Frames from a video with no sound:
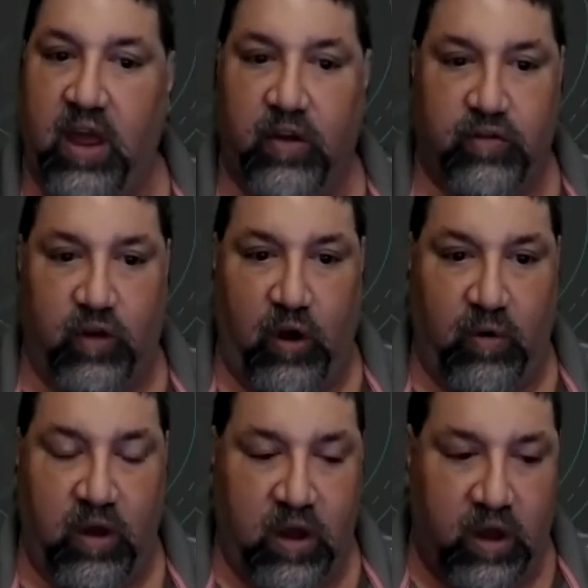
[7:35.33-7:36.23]

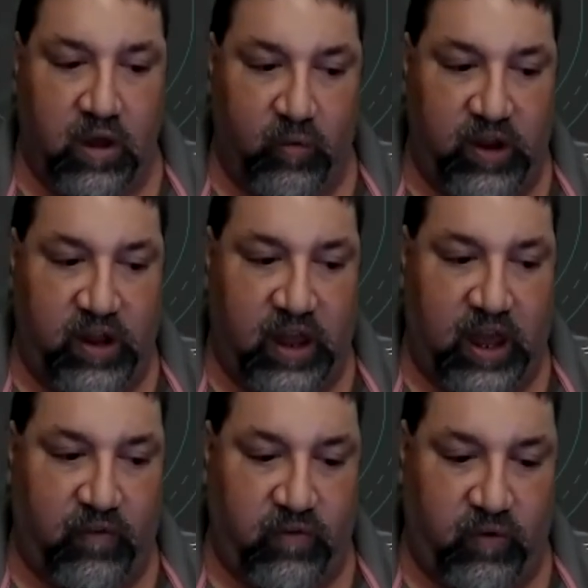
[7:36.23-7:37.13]
So we
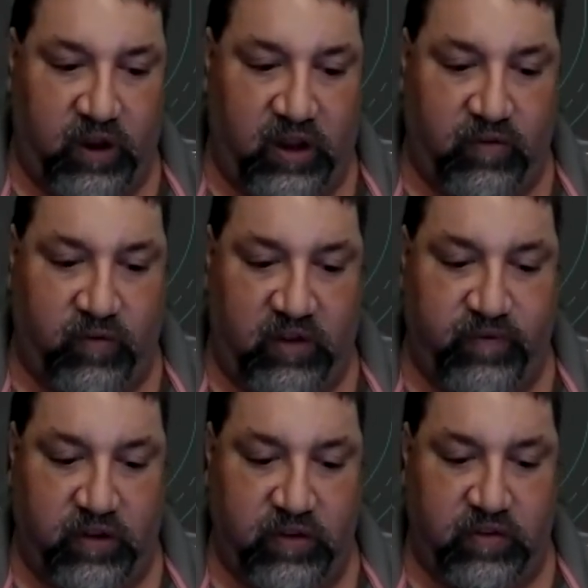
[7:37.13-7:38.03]

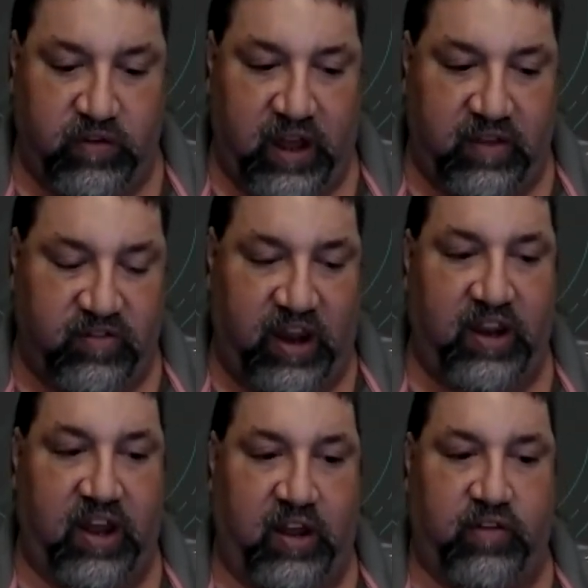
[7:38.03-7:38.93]
built it so that
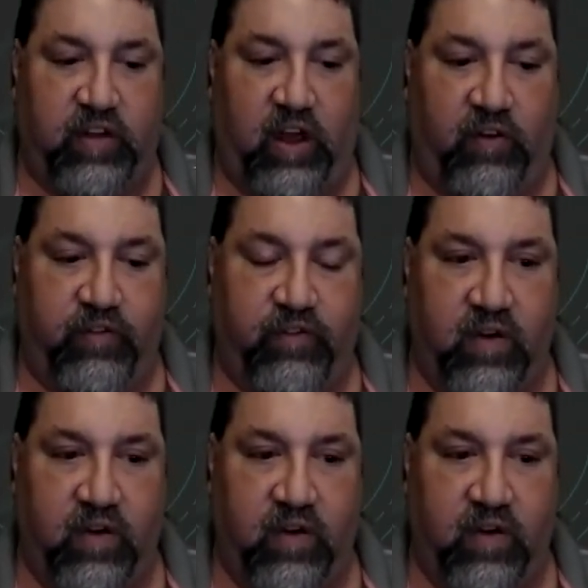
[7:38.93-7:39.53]
data itself